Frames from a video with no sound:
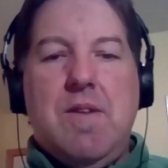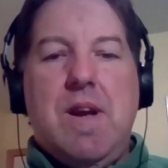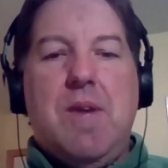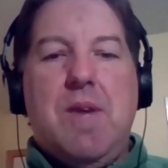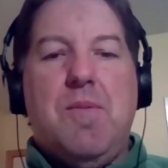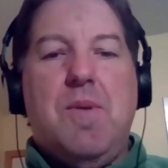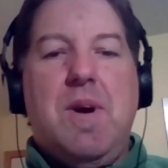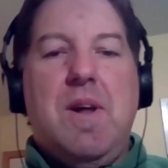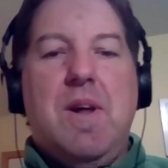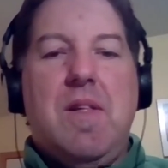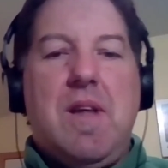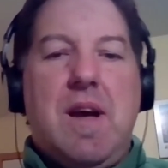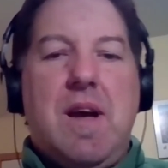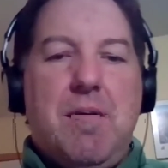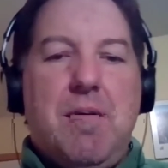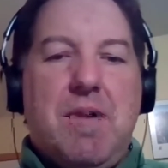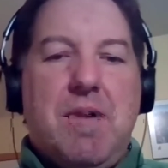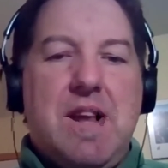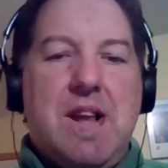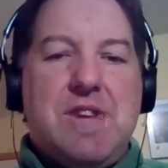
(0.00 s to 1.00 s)
Well,
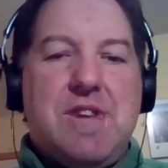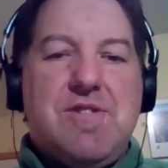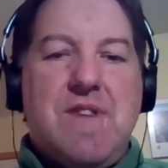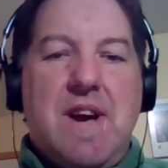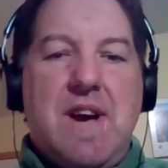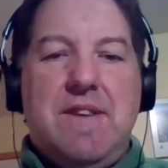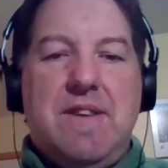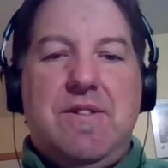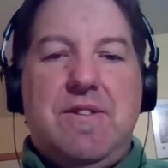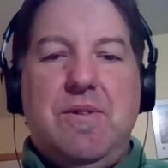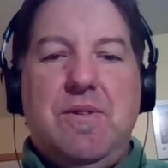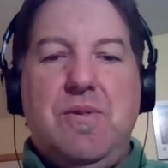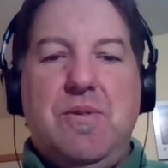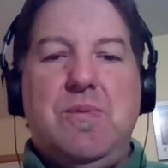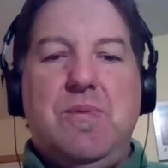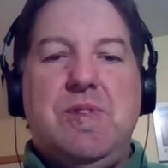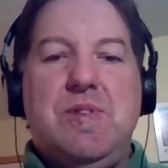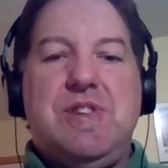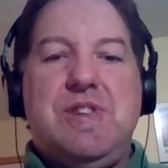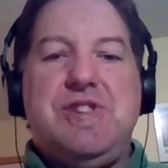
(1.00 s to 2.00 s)
I'm going to try
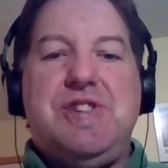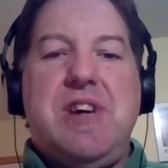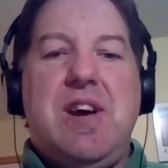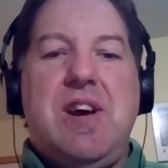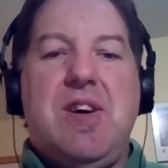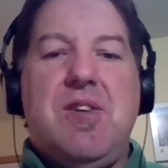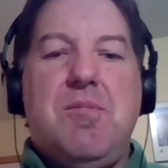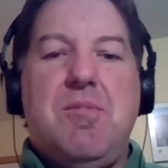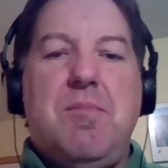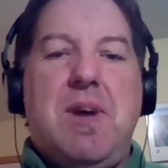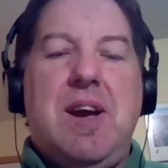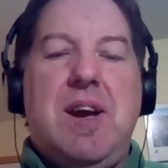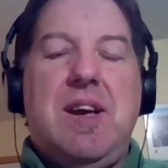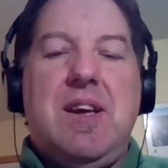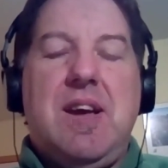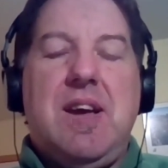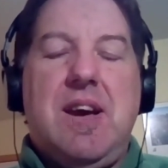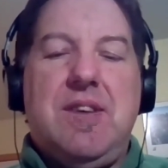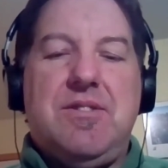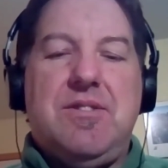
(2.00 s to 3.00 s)
to share
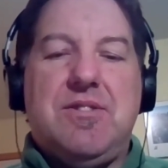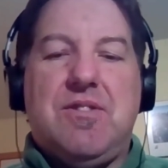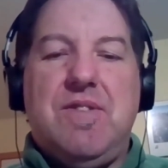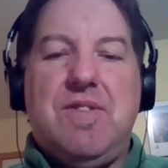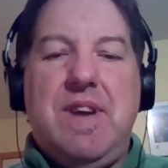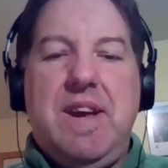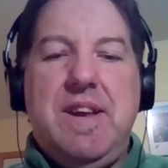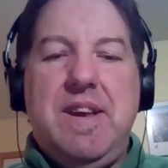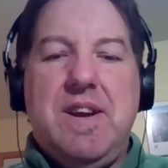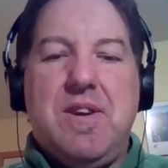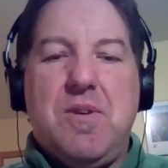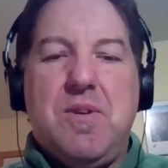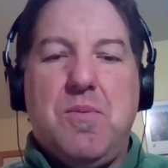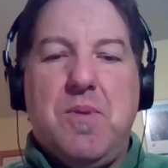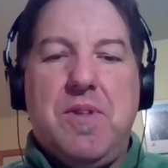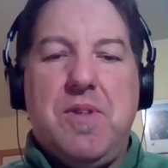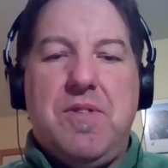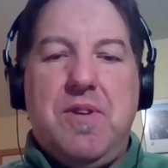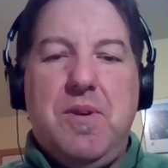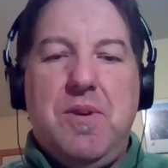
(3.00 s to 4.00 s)
my screen here
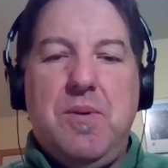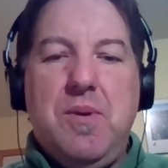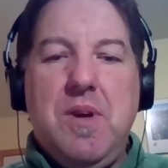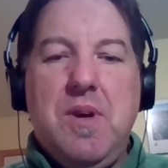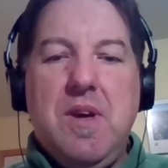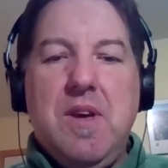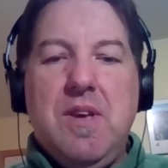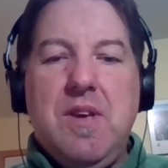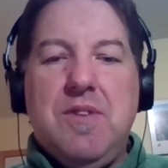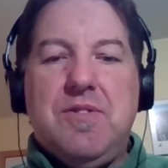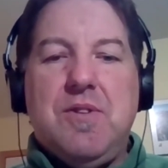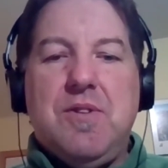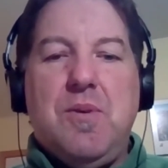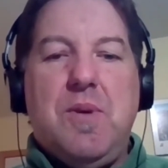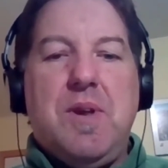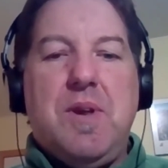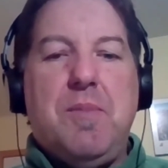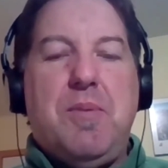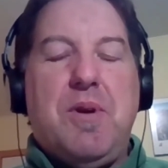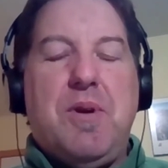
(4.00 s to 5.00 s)
with you. So
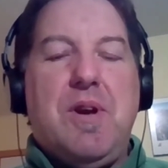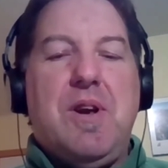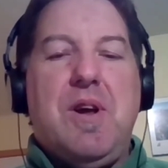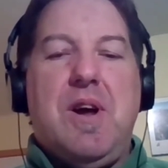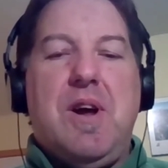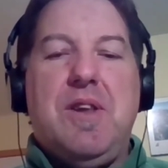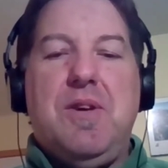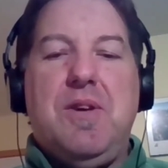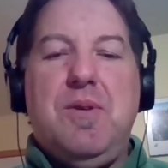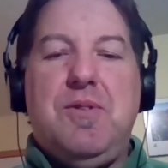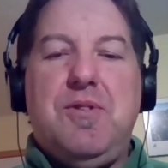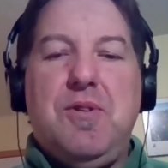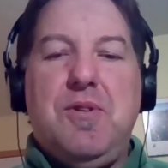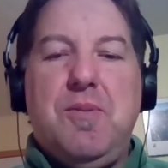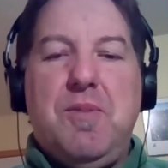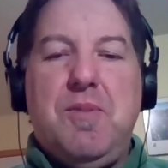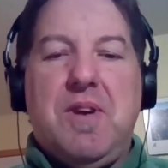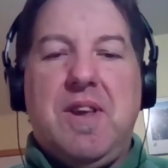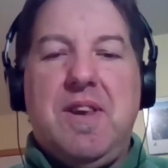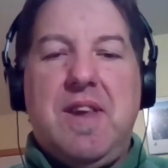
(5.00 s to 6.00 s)
when you put it on YouTube,
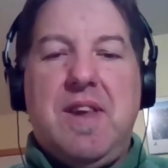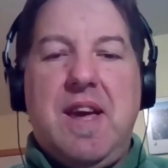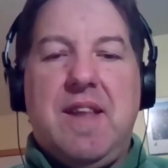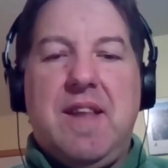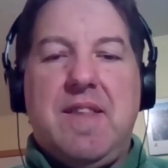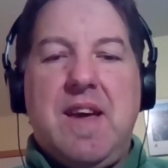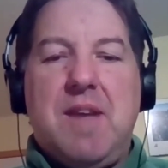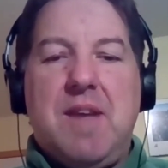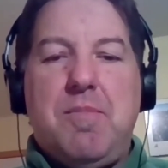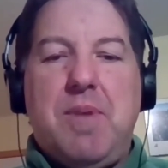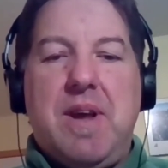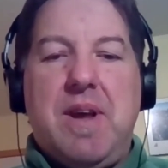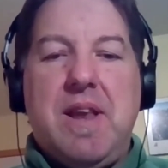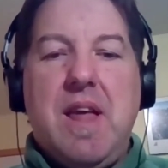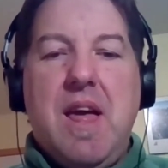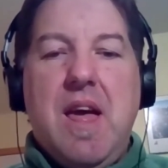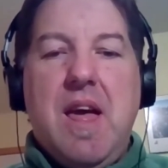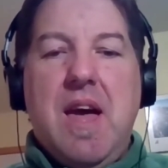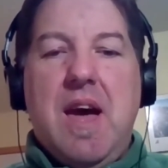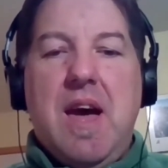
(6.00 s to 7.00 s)
you can take that. But
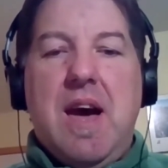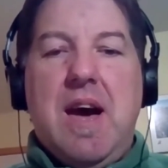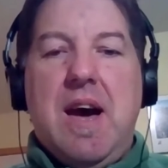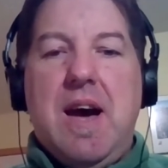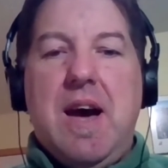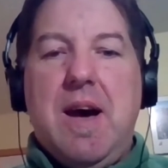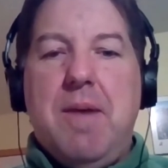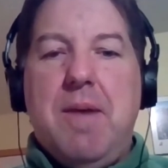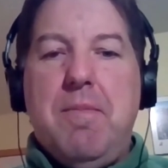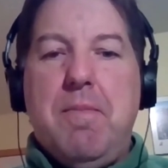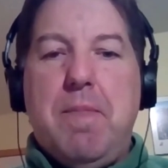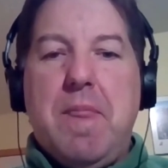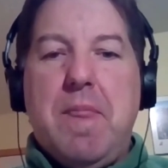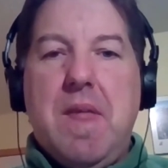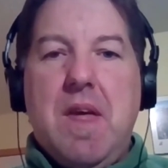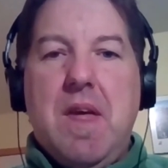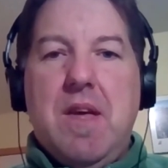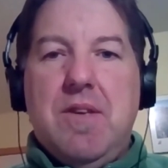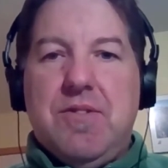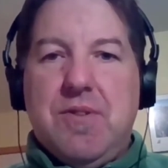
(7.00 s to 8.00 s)

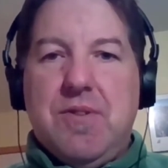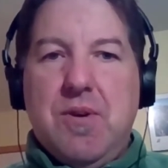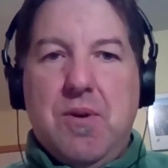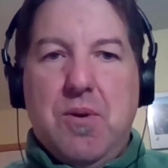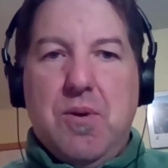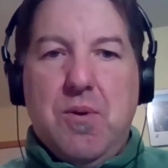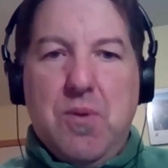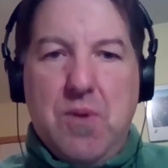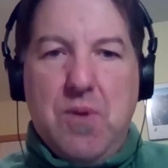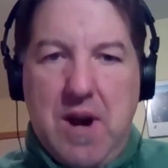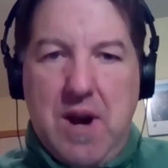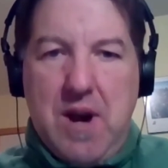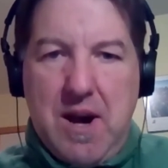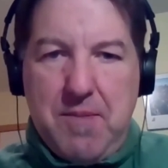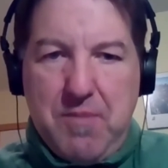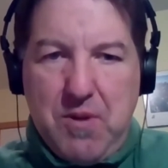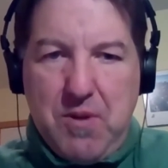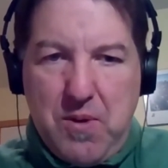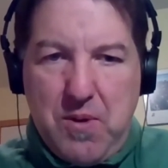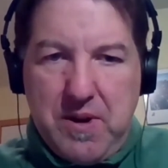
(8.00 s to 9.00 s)
so
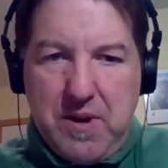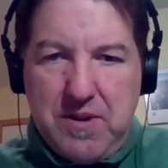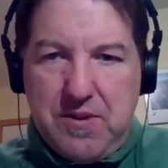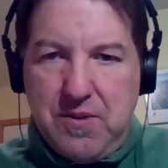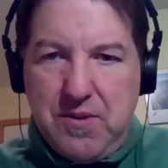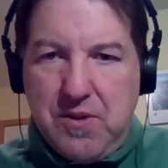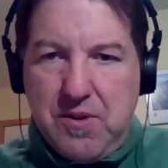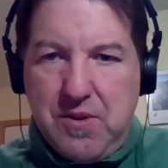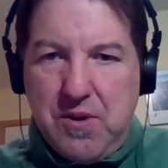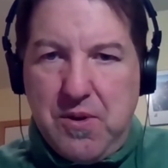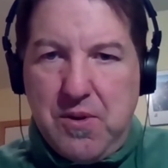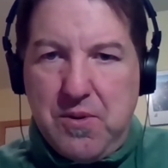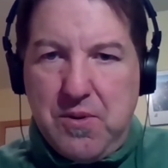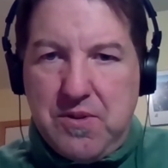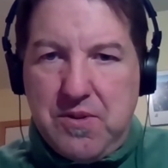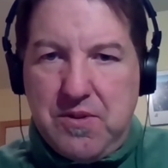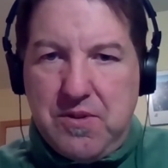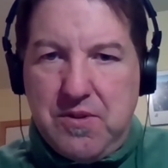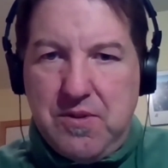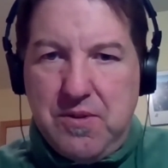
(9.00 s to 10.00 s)
I'm going to go
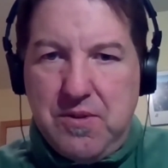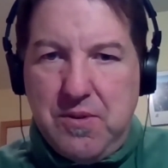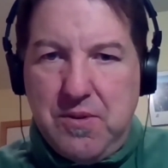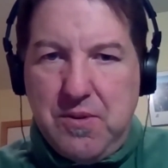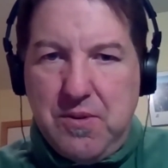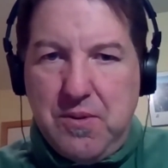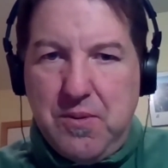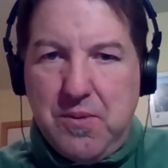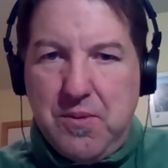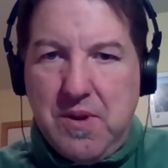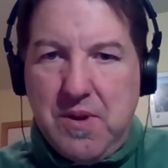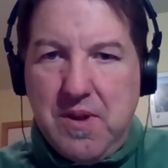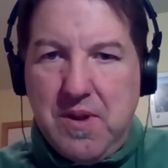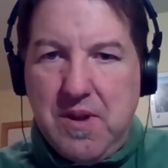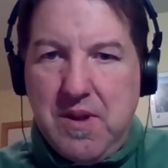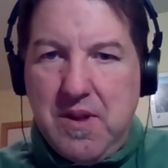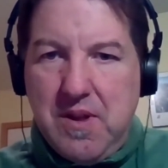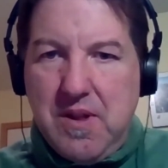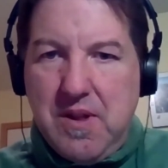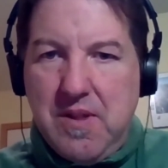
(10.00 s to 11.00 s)
to
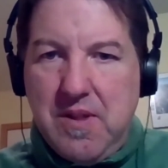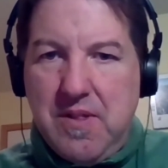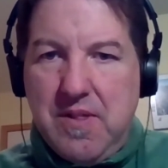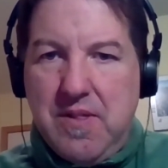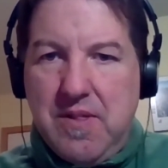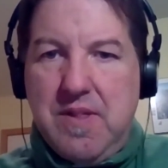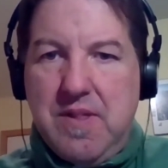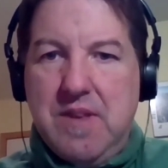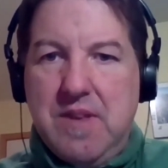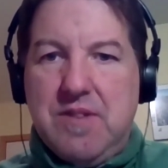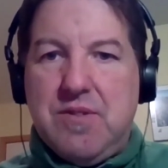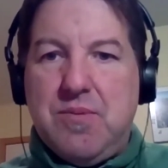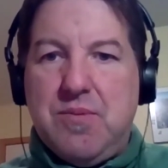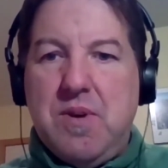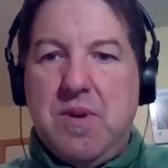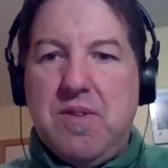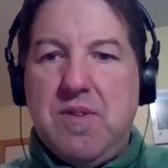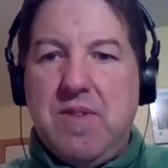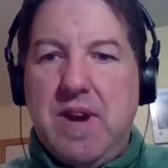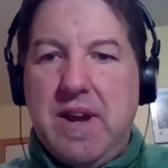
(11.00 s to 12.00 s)
this
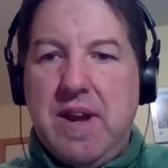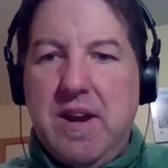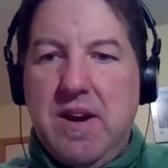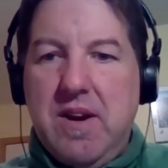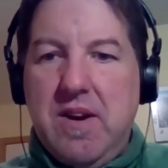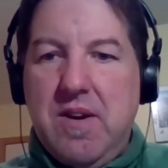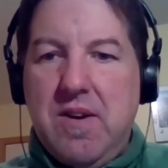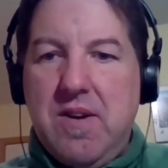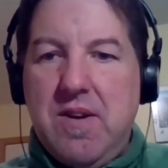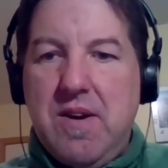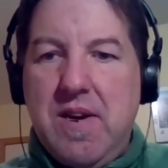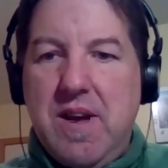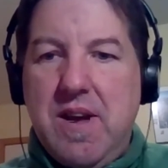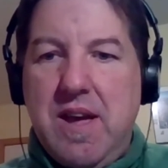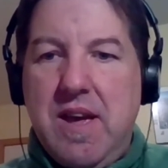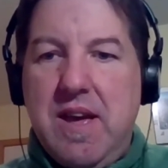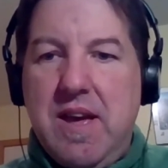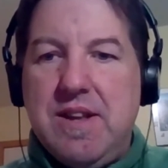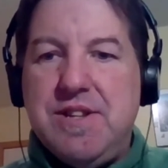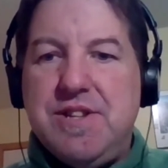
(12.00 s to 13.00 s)
one right here
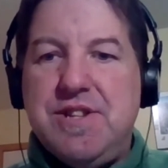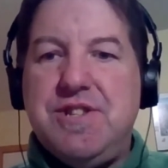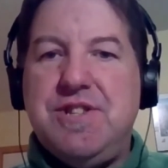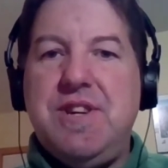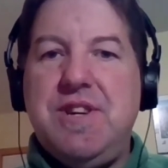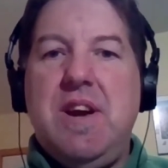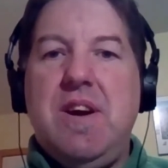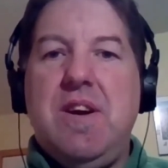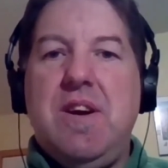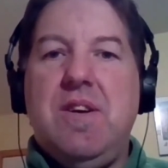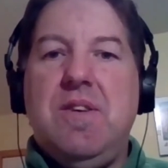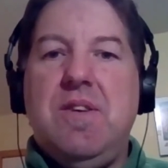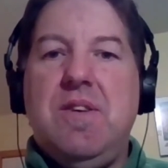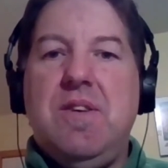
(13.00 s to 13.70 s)
and share.